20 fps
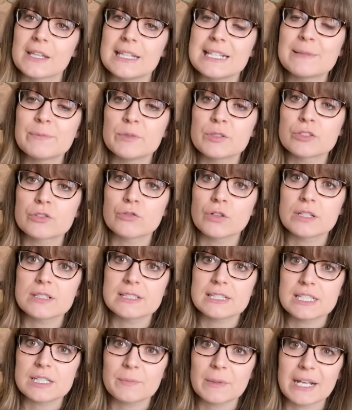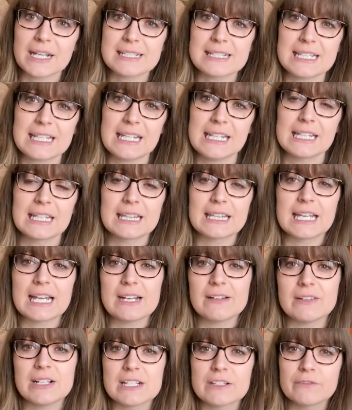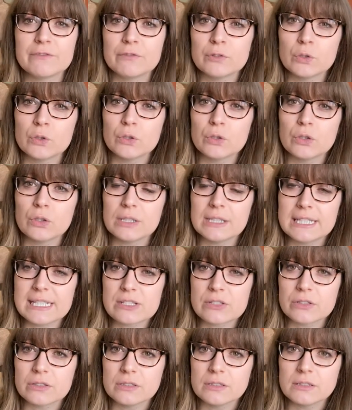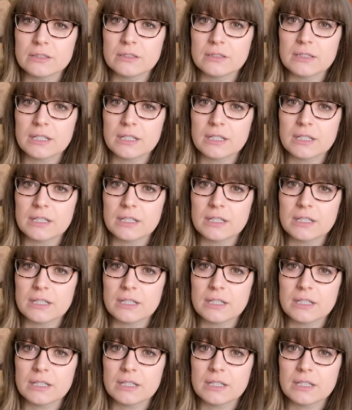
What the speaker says: this month's Cross Stitch magazine, there is 4 little